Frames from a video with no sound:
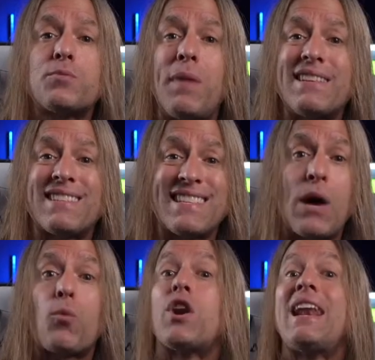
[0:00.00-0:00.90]
spaces
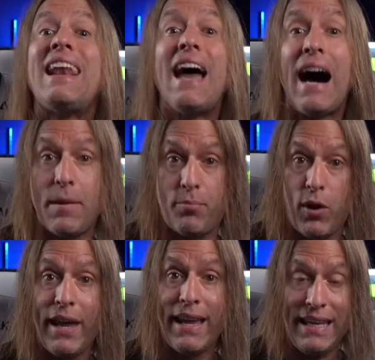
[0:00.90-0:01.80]
that we're not
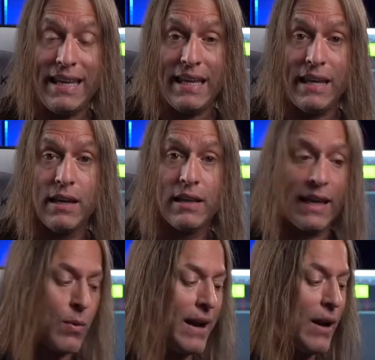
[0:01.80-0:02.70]
playing E.
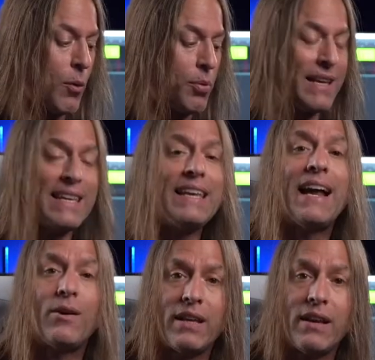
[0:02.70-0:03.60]
Like right now we're playing E
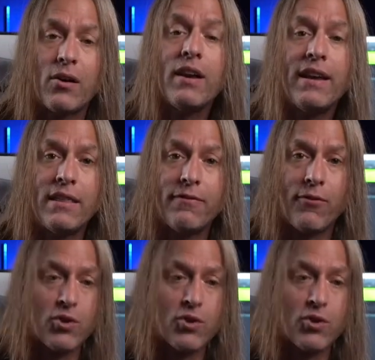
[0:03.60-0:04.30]
down here in the